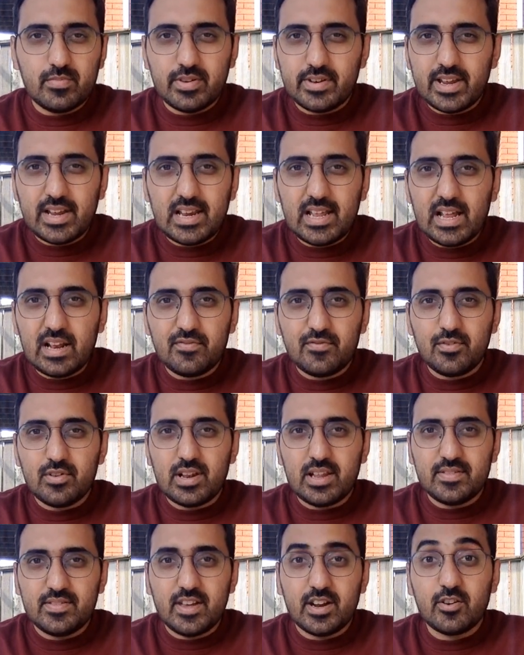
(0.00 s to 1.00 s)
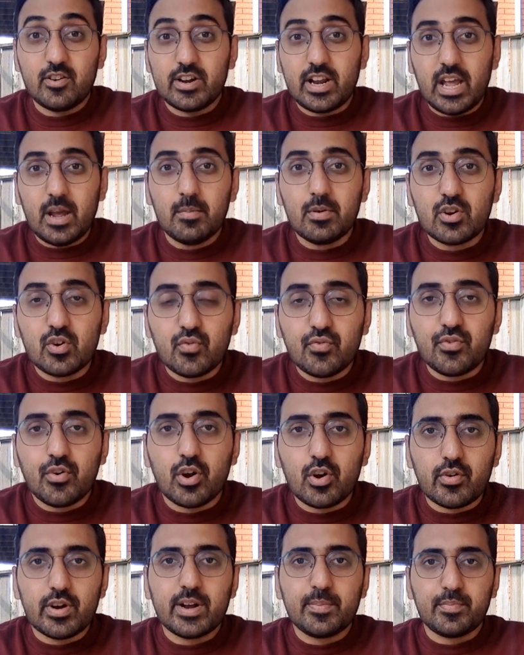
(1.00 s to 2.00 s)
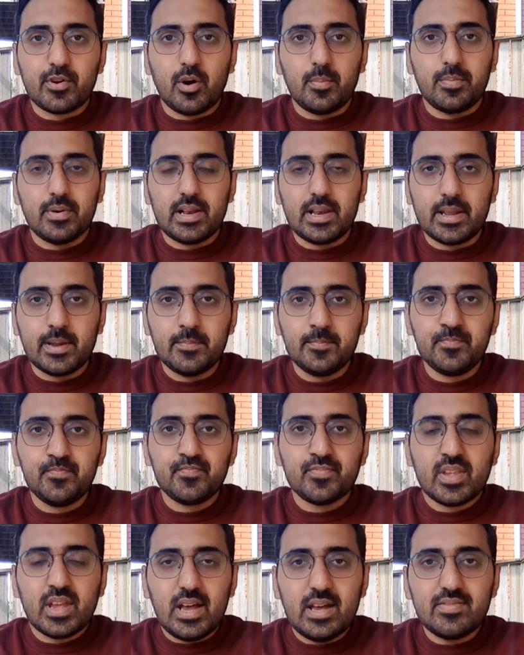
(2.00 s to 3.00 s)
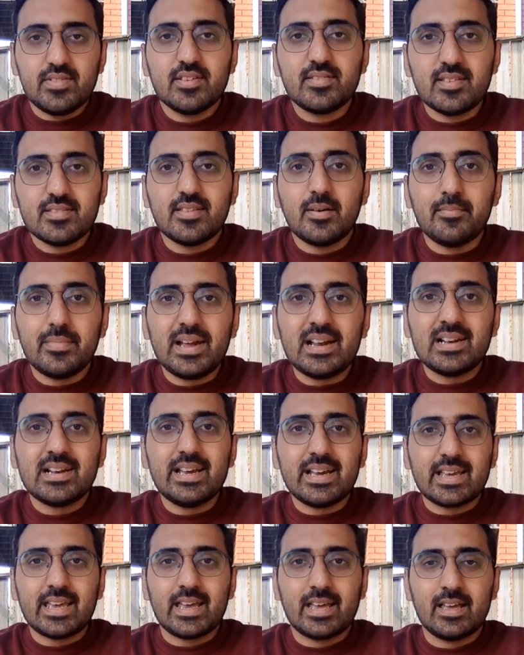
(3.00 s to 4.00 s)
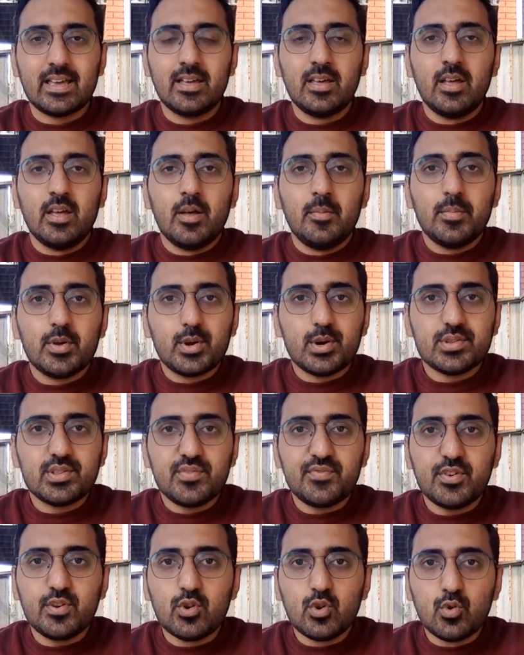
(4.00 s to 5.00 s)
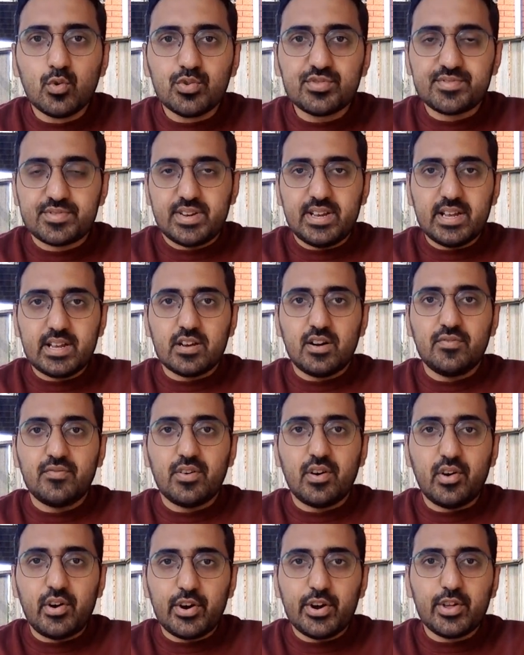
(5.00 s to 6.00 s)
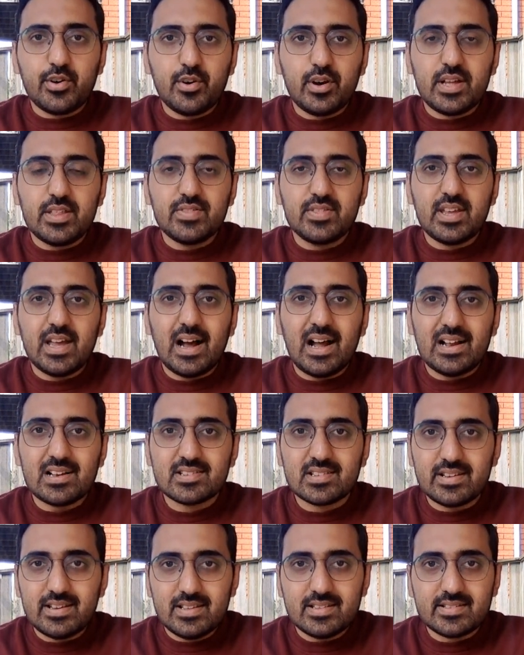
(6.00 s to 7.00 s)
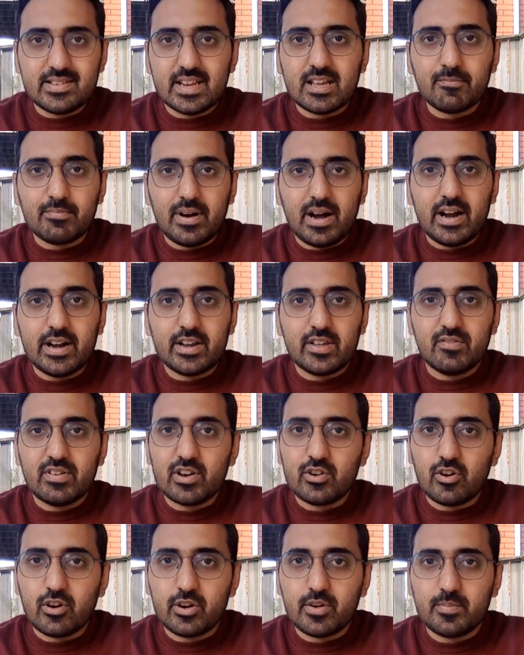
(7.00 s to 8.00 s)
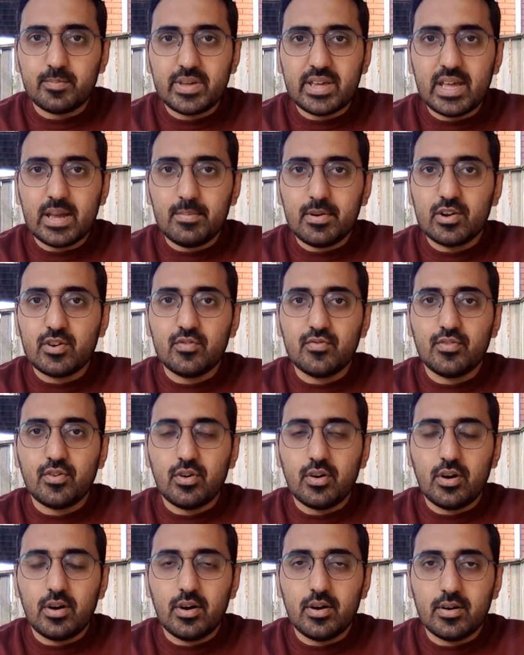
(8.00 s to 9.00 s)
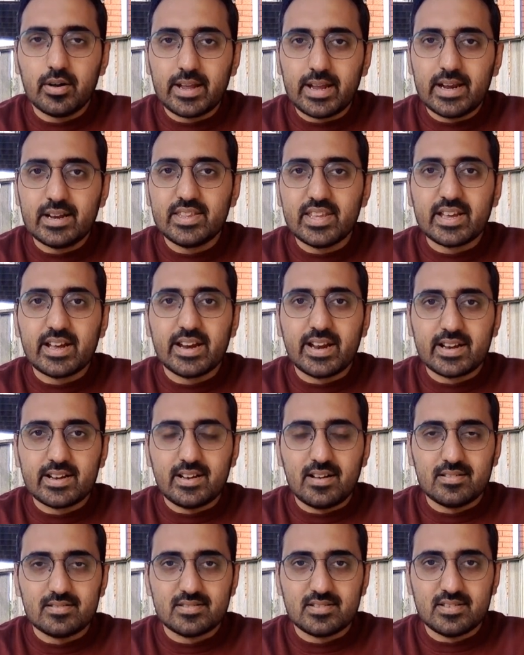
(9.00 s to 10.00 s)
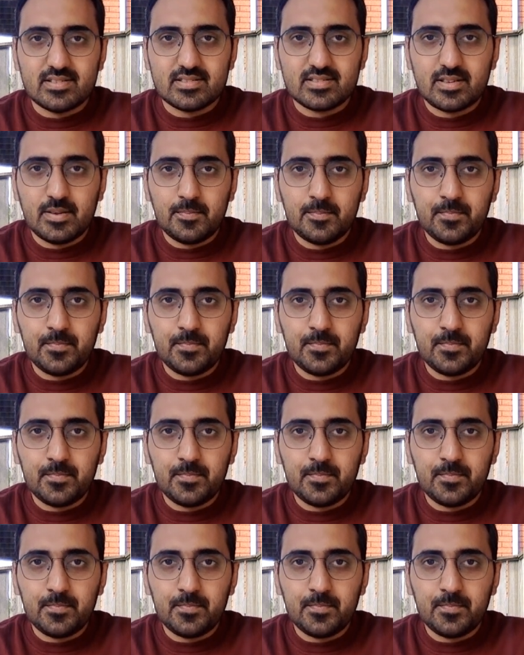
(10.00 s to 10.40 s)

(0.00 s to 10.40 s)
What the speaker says: really helpful and they are not able to follow it properly. And this is the main lacking, because if you lose track of audio in the IELTS listening part, you will not be able to get the correct answers.